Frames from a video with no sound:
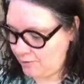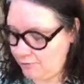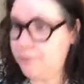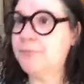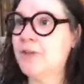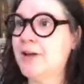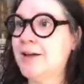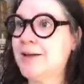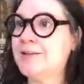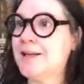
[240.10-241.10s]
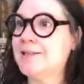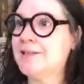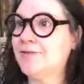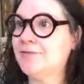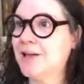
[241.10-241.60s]
own, because that's
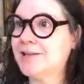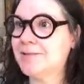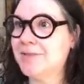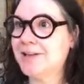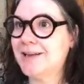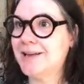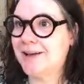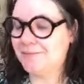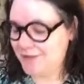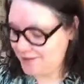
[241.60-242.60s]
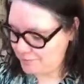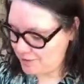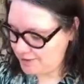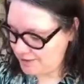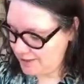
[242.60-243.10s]
the flexibility of these
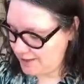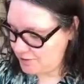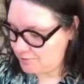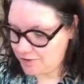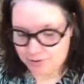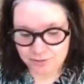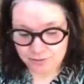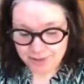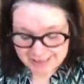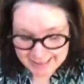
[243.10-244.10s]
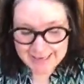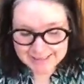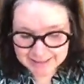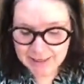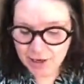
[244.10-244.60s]
project
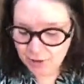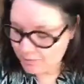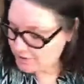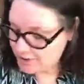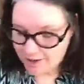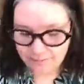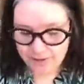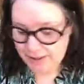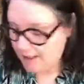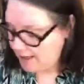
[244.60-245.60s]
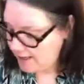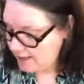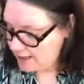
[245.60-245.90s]
kits, which I really like.